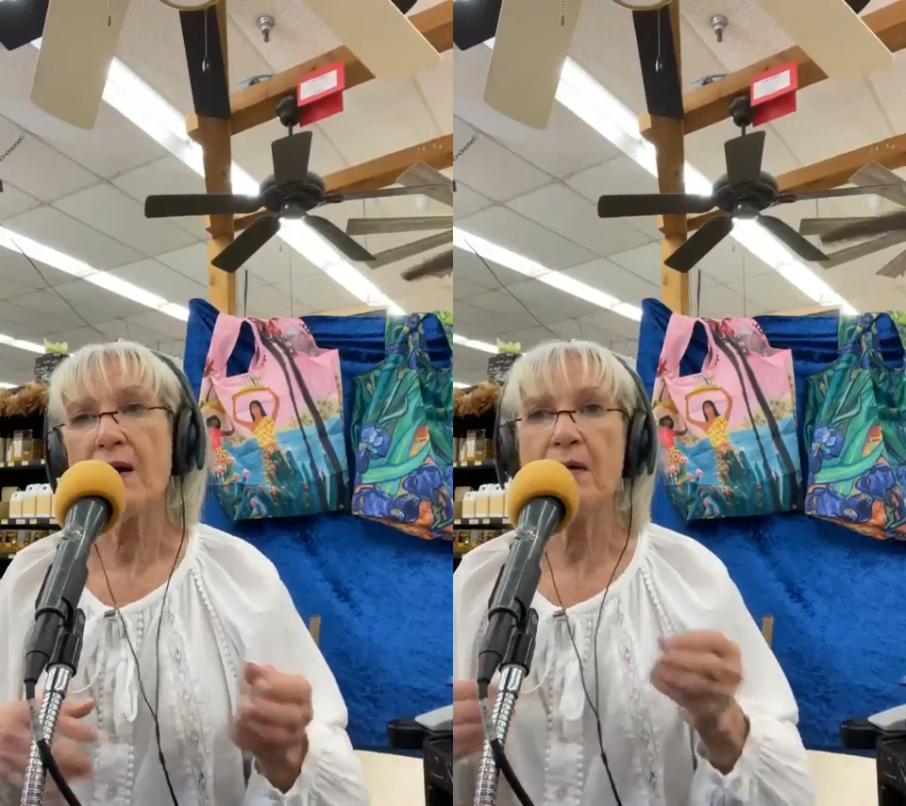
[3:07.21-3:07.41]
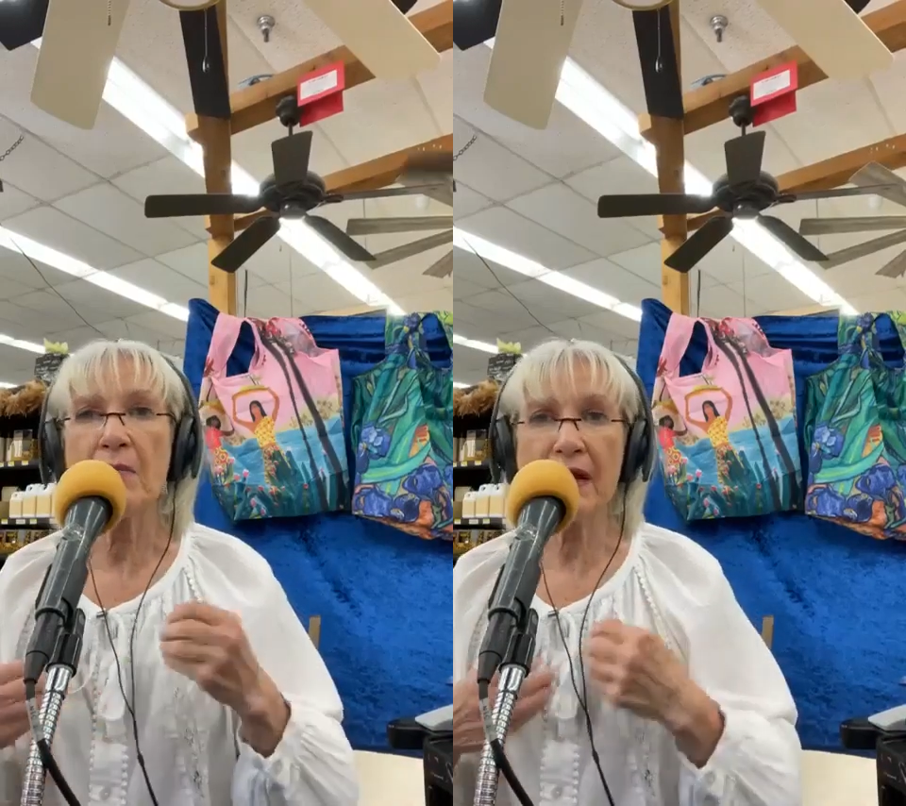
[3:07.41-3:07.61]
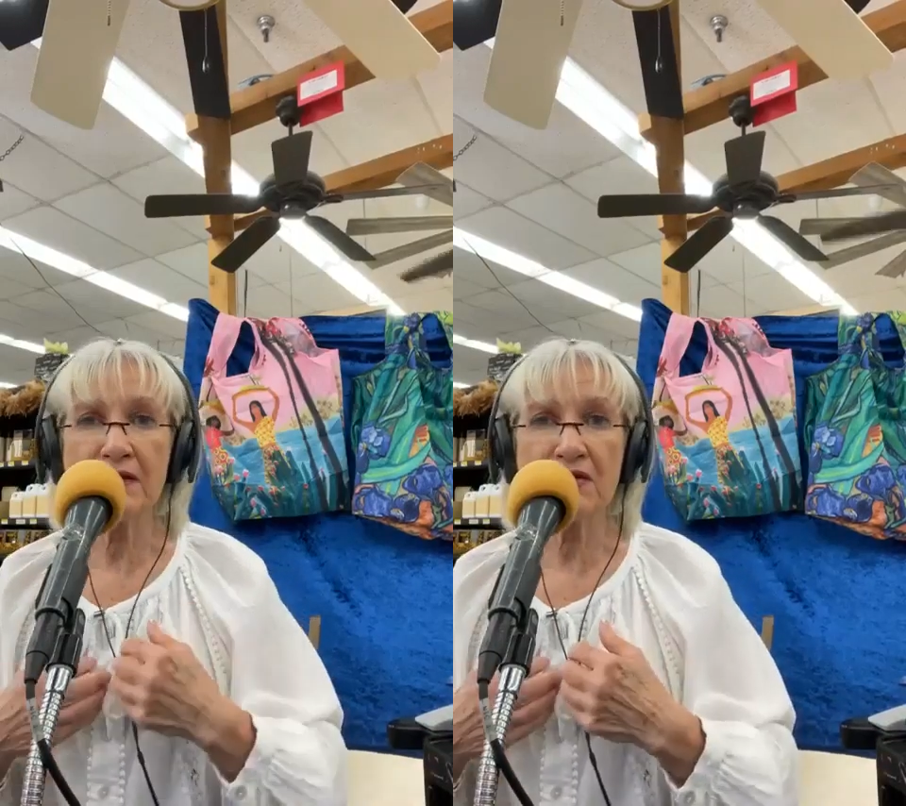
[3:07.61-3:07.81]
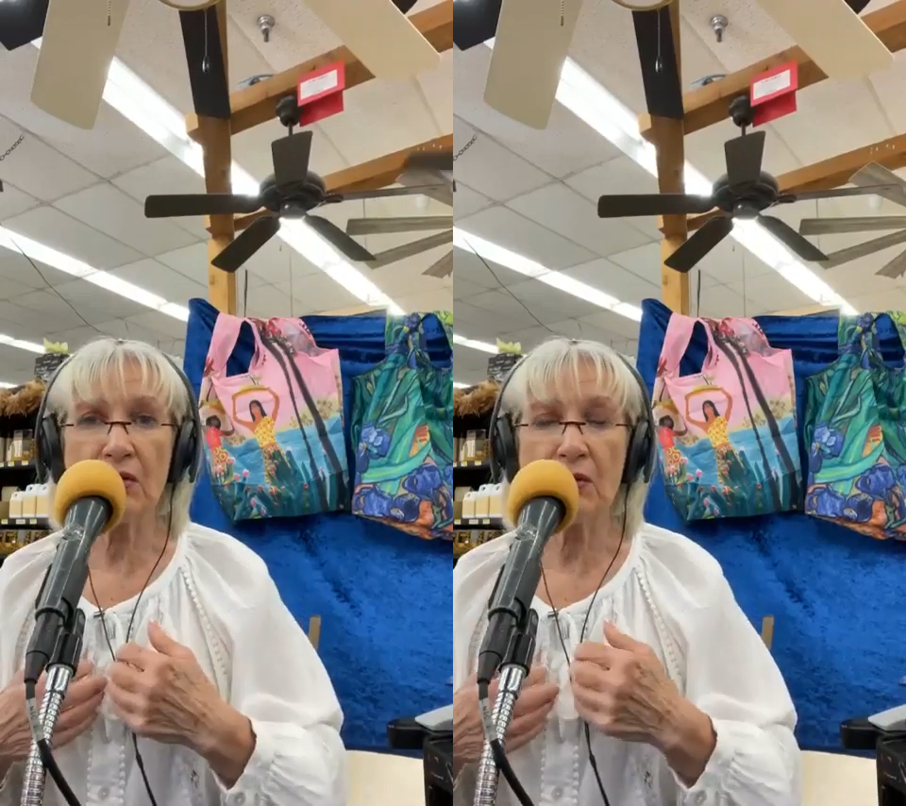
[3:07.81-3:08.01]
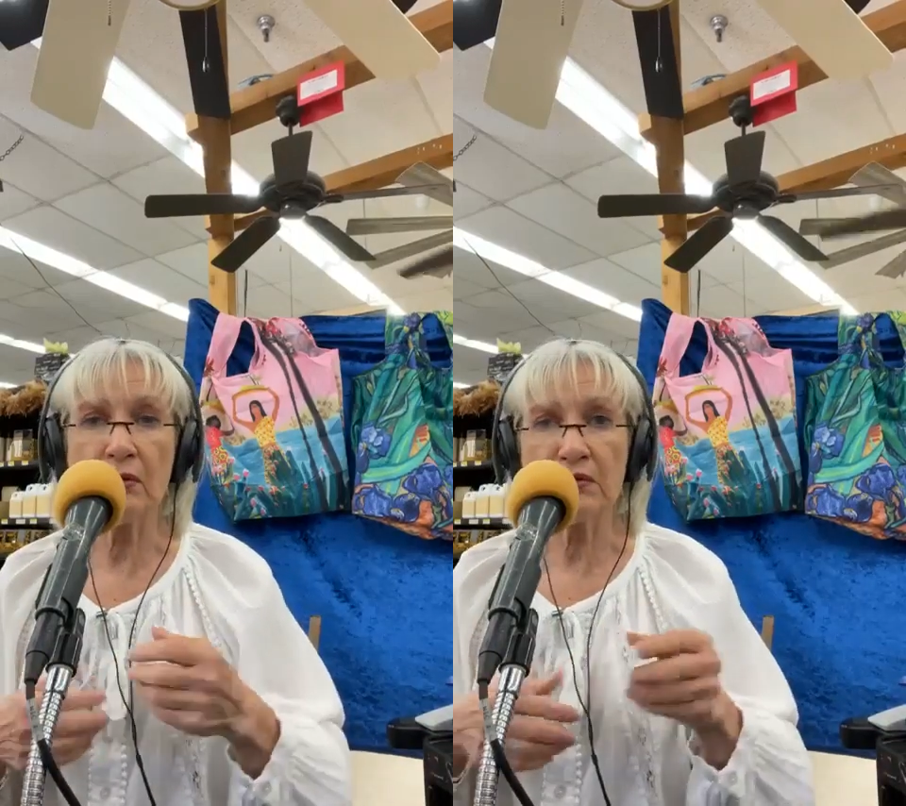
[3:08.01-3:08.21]
mine's
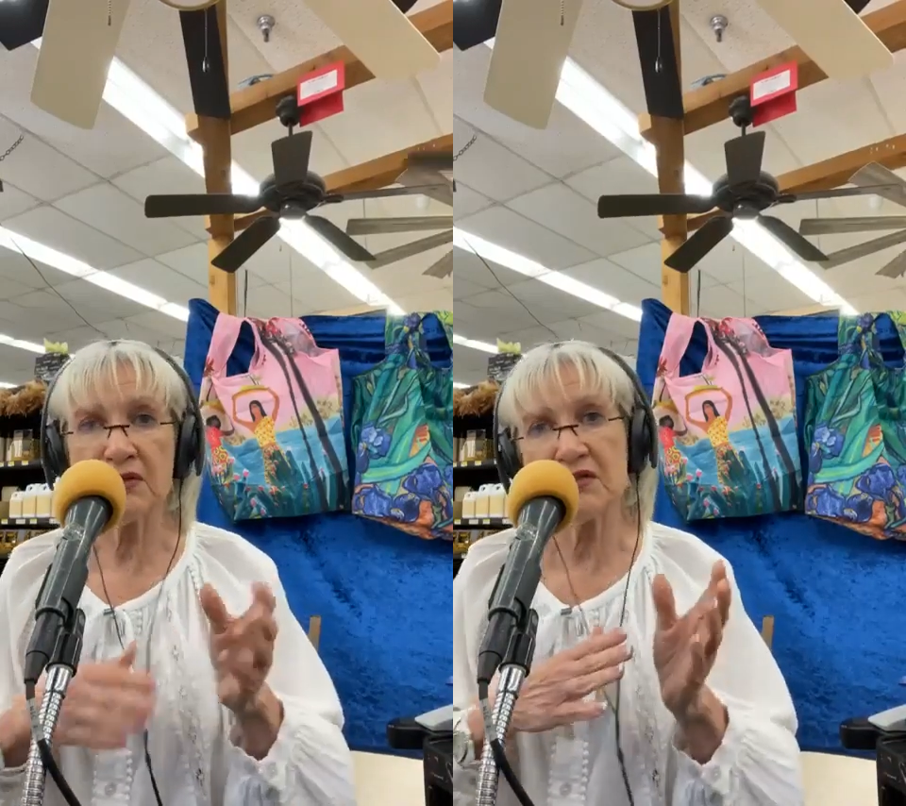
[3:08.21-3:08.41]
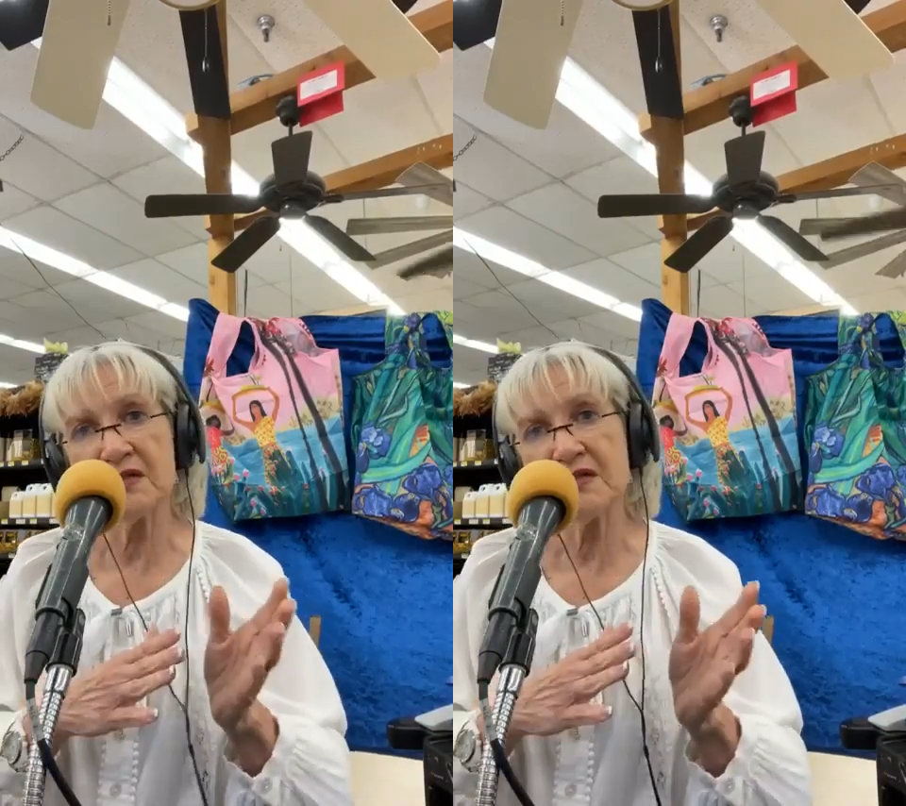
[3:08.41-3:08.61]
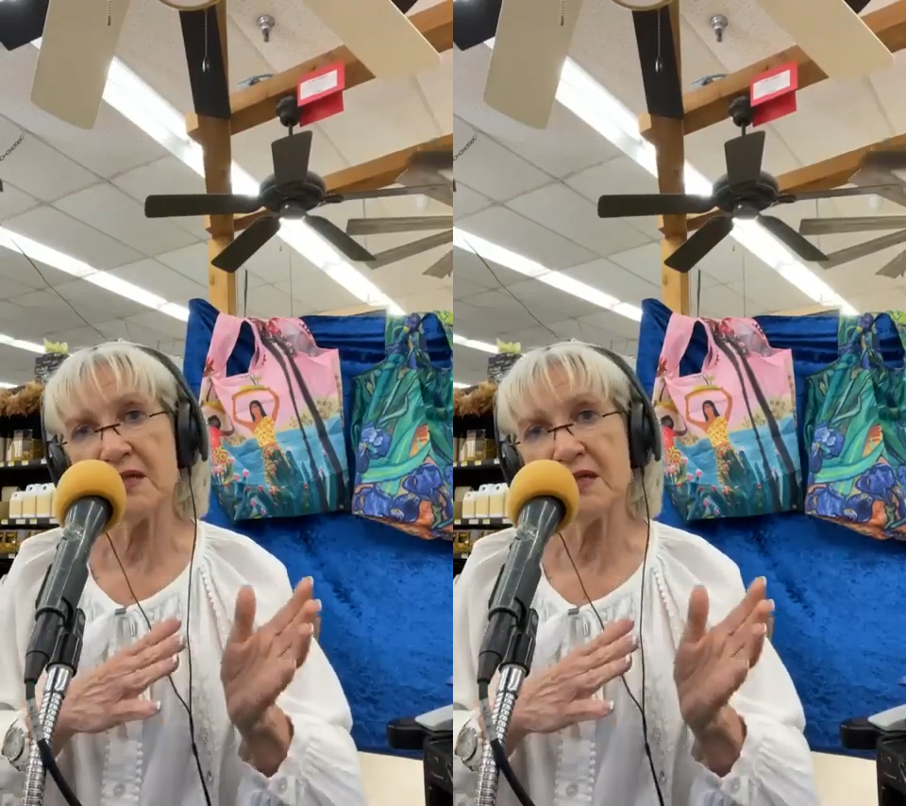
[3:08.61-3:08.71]
so old it just